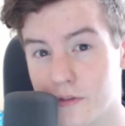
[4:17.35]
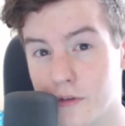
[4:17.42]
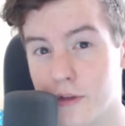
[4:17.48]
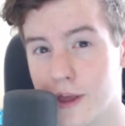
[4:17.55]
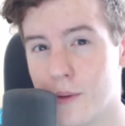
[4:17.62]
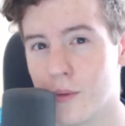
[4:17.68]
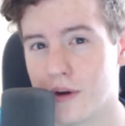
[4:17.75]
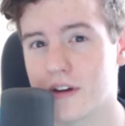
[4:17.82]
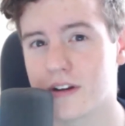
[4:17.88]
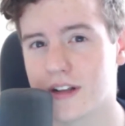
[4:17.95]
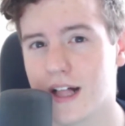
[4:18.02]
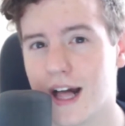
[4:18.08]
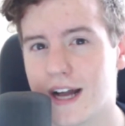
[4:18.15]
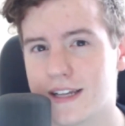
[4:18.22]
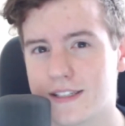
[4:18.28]
for that one
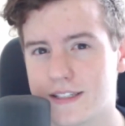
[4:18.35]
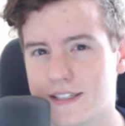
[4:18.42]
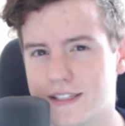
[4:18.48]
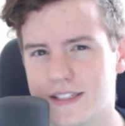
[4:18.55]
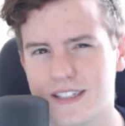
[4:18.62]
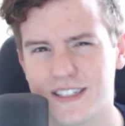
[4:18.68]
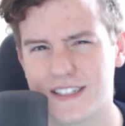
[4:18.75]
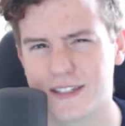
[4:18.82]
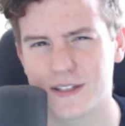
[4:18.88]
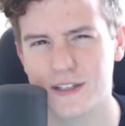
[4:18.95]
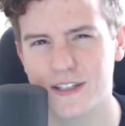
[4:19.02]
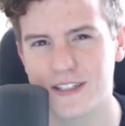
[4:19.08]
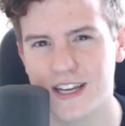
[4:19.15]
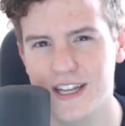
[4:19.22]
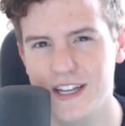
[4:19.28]
class is
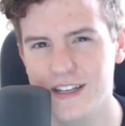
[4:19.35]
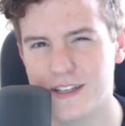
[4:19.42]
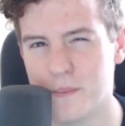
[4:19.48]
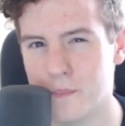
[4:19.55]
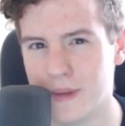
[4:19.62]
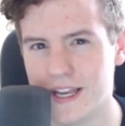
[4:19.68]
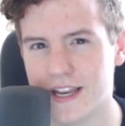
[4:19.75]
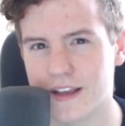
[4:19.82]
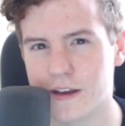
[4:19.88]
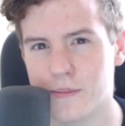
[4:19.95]
kind of demeaning.